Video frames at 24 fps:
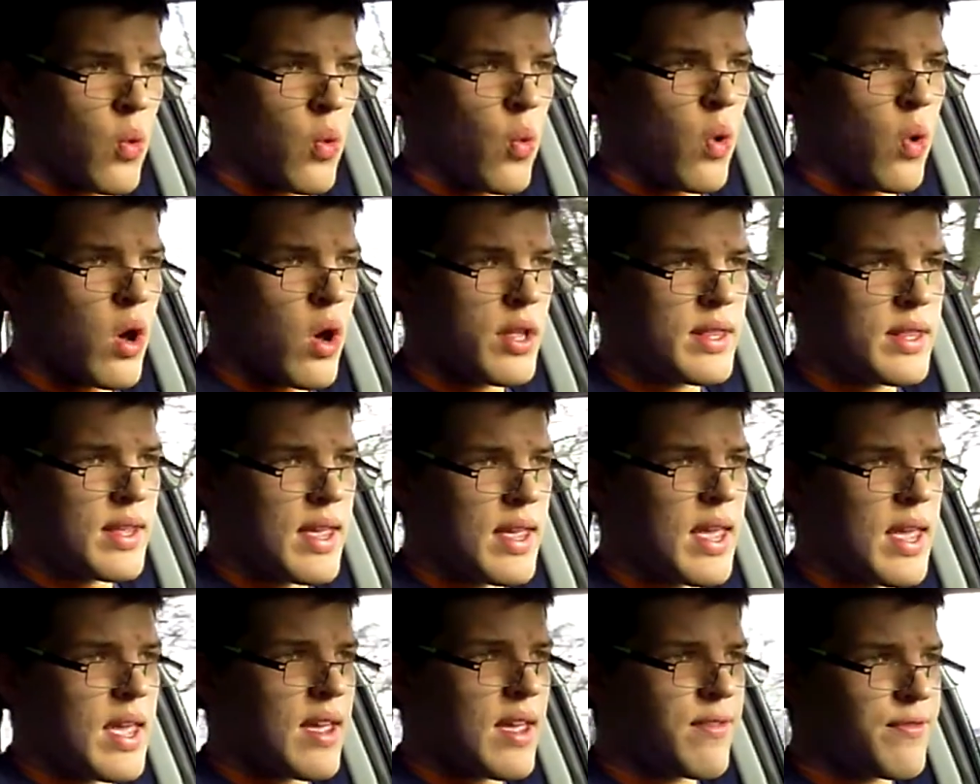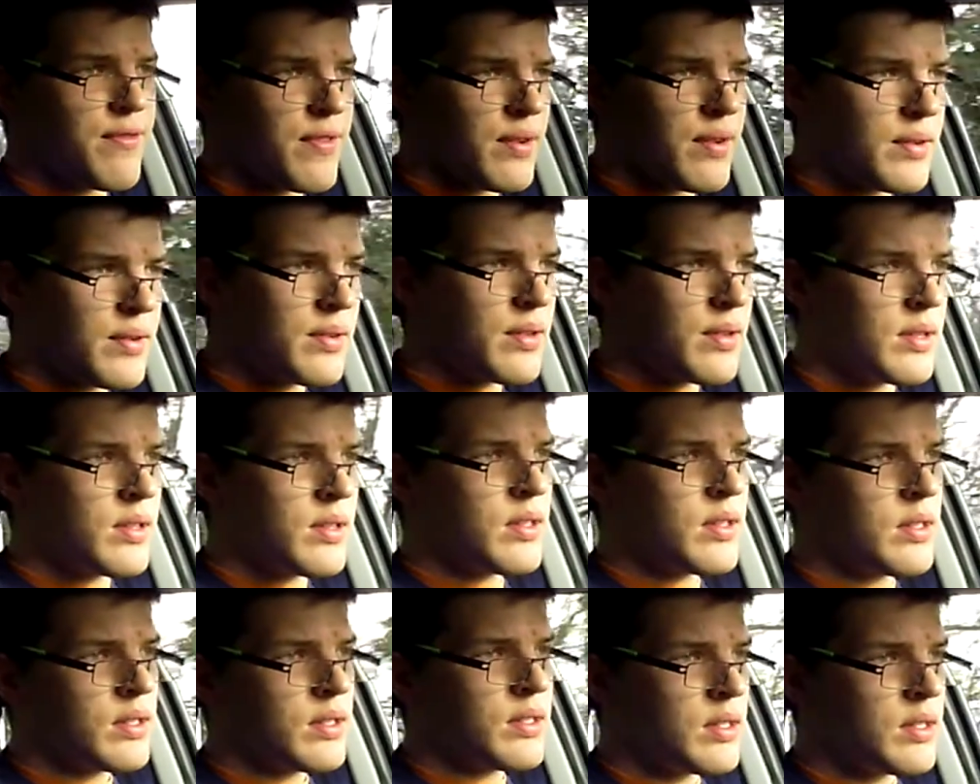what if,
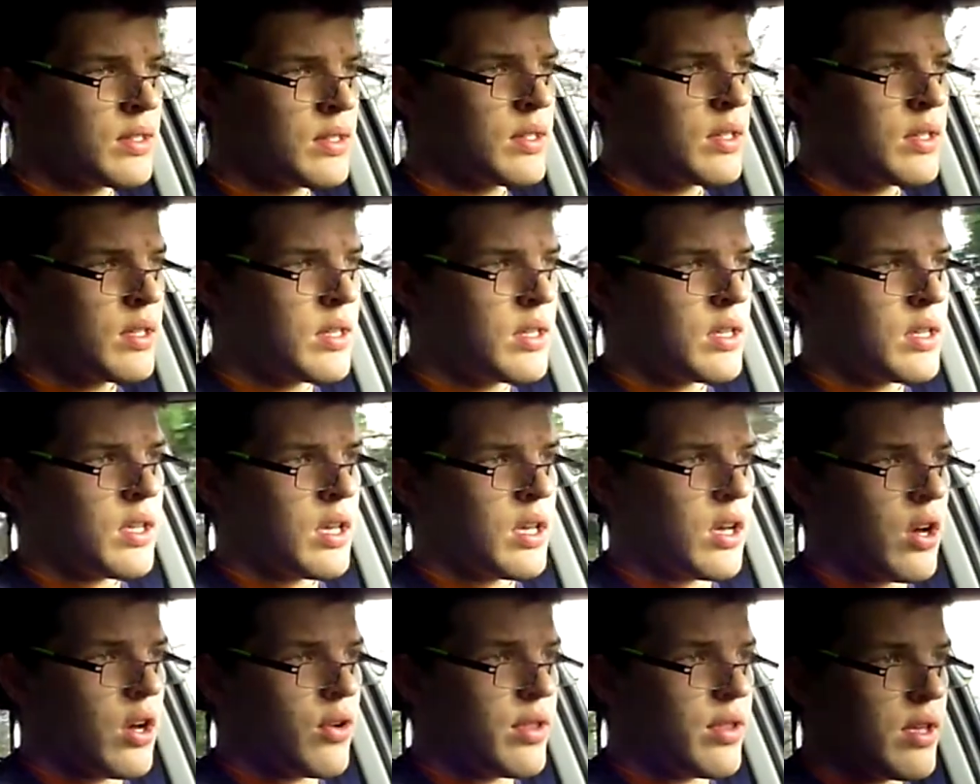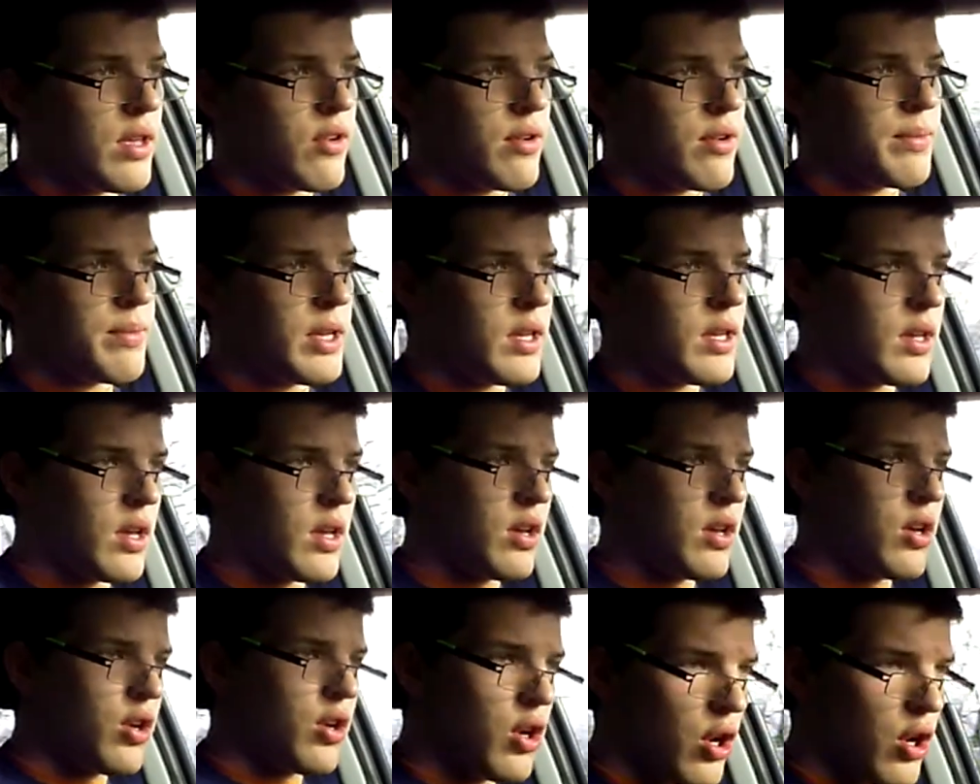oh dear me,
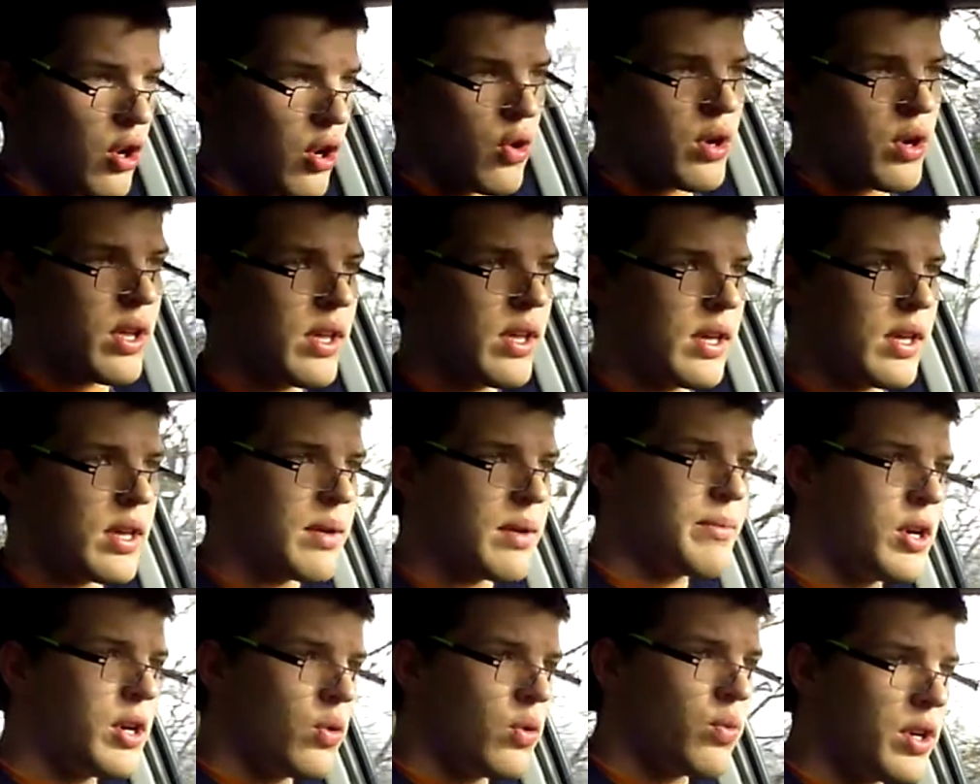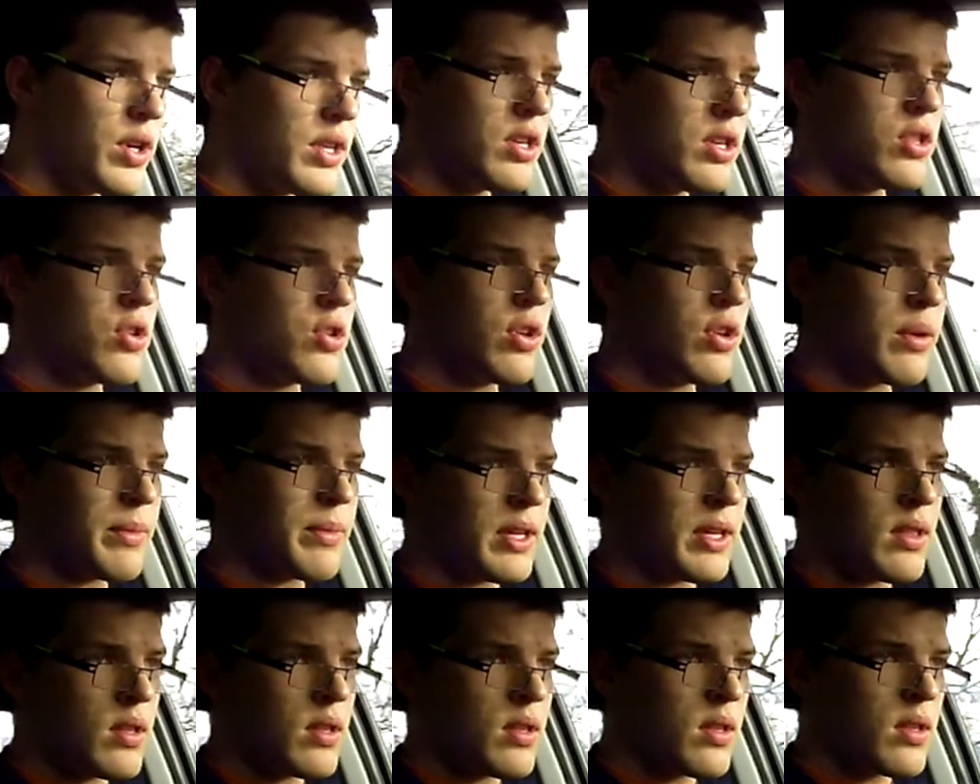oh come on, what are you doing,
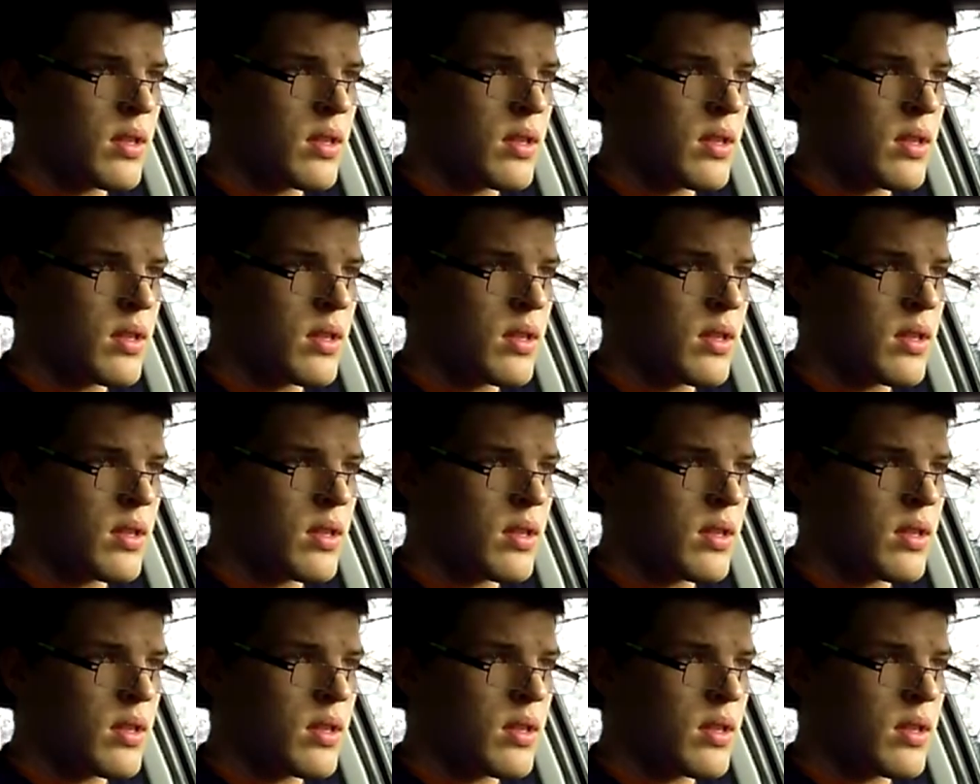man?